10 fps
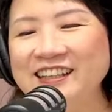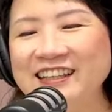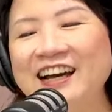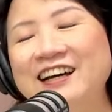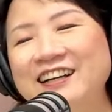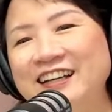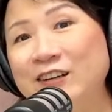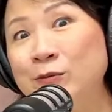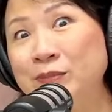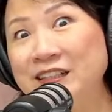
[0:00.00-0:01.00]
Yeah, I
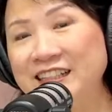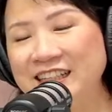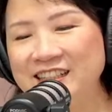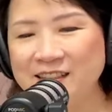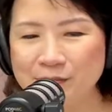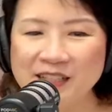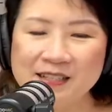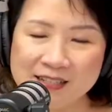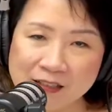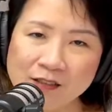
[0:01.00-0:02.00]
completely get it, but
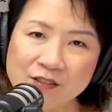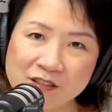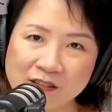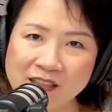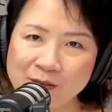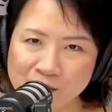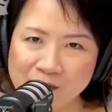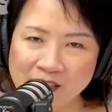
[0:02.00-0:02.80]
it's a psychological game